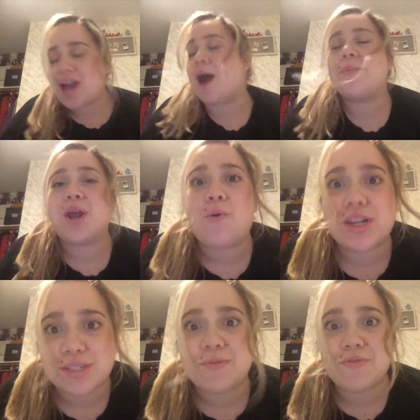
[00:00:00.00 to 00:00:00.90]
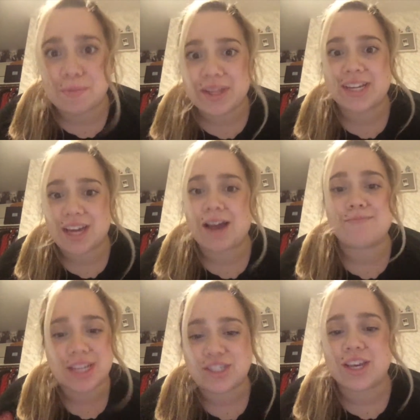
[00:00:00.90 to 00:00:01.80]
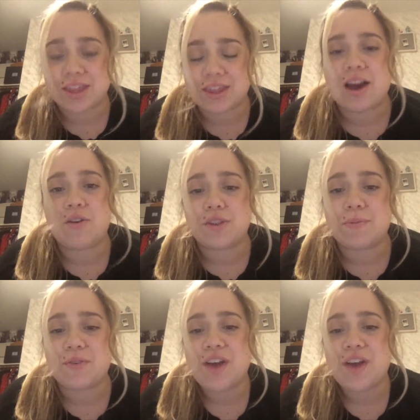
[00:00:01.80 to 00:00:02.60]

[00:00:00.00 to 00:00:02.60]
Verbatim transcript: I'm gonna watch this movie a million times. That's like the only move.